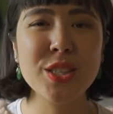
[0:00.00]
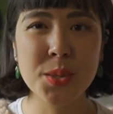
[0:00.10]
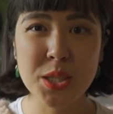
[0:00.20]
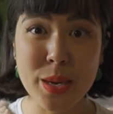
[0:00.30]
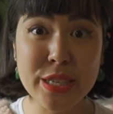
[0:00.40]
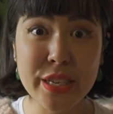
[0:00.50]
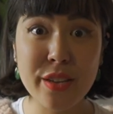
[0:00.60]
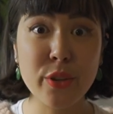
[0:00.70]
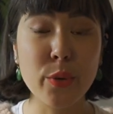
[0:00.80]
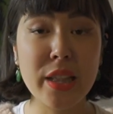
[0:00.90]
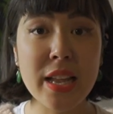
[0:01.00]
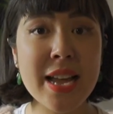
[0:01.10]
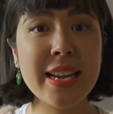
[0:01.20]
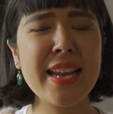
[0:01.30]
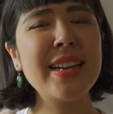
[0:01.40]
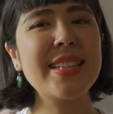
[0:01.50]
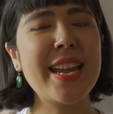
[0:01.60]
So especially if you're learning,